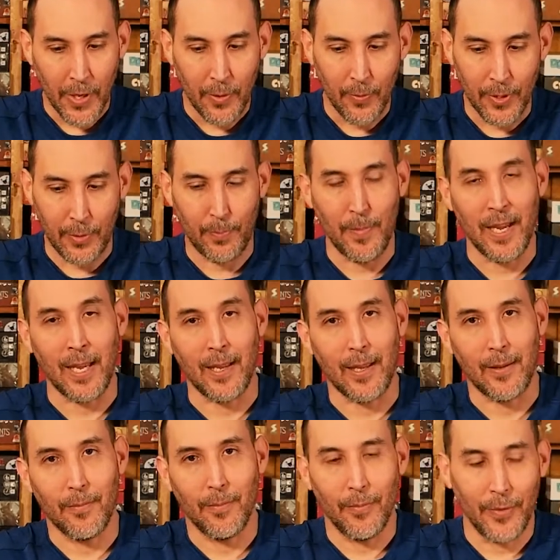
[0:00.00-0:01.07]
which may,
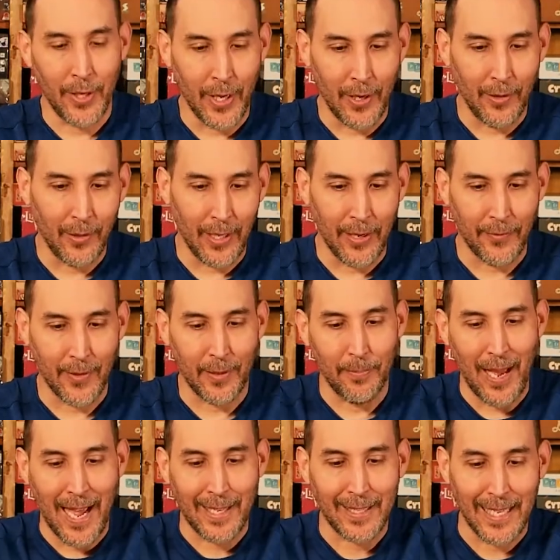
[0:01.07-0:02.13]
you know left a
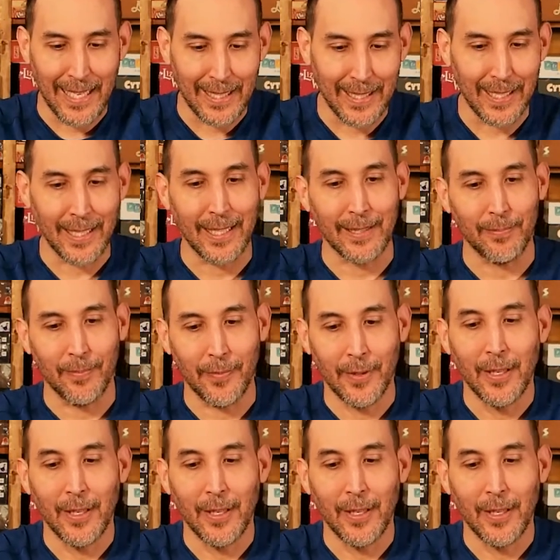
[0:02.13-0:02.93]
bad taste in his.